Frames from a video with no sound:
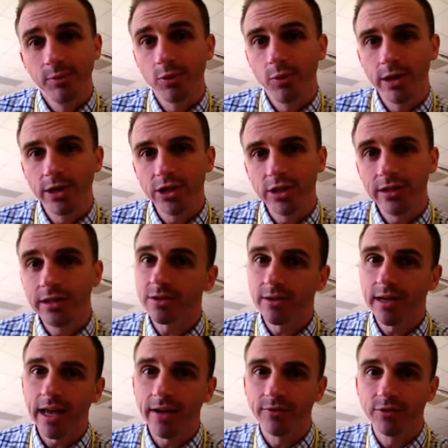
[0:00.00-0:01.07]
question. It's
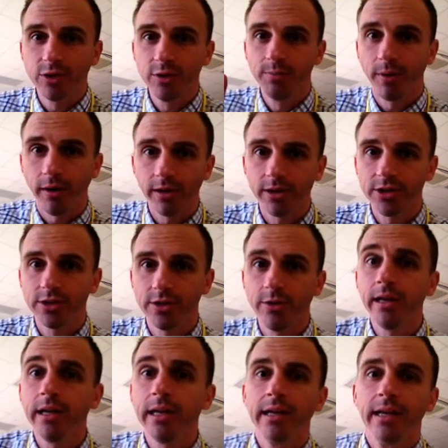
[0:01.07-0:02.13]
going to have two parts to
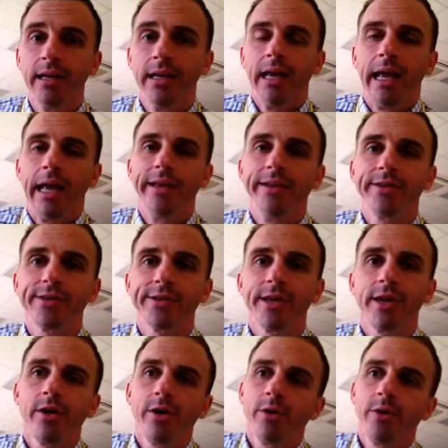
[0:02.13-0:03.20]
it. And
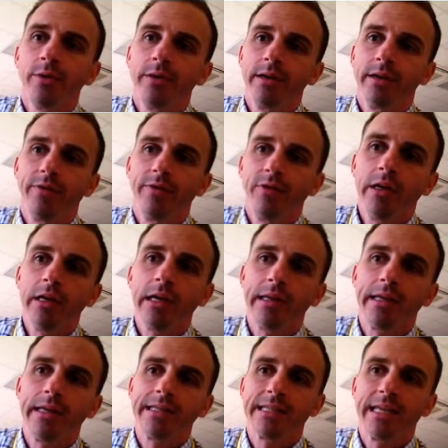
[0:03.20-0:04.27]
so, if you look at
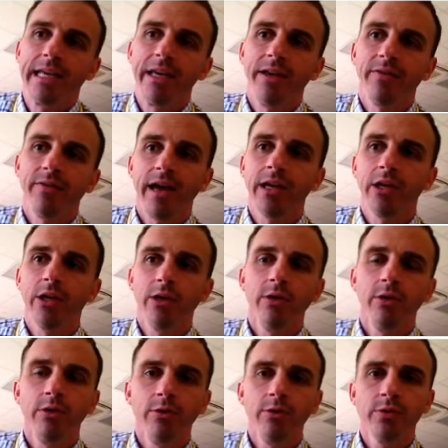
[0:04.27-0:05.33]
this, if I
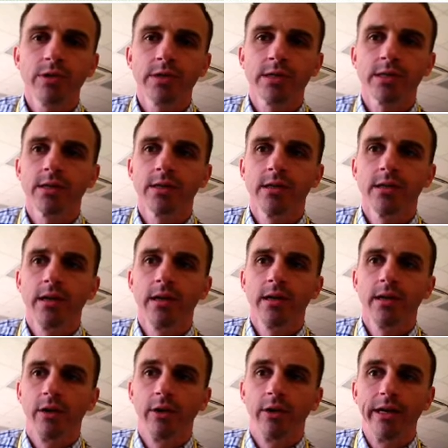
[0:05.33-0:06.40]
use
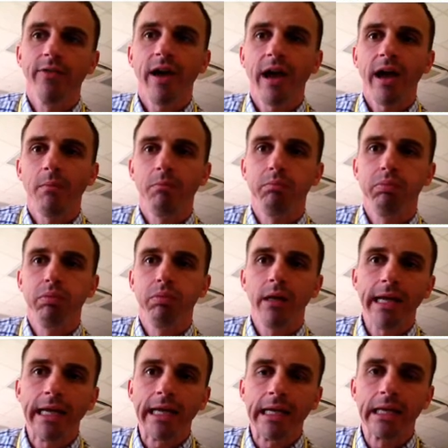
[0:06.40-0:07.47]
or if I
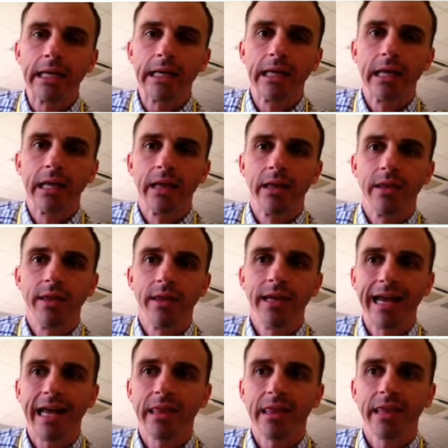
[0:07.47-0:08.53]
blank, then
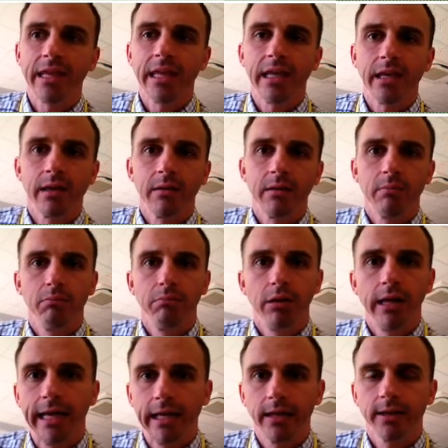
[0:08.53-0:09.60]
I think
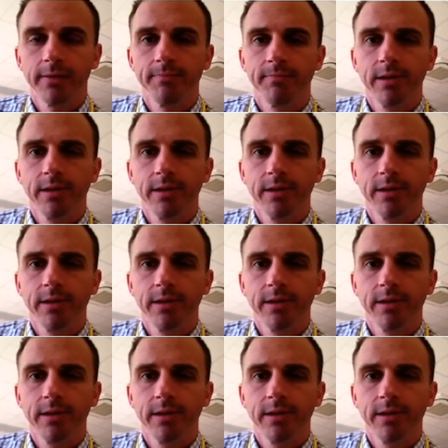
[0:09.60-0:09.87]
blank.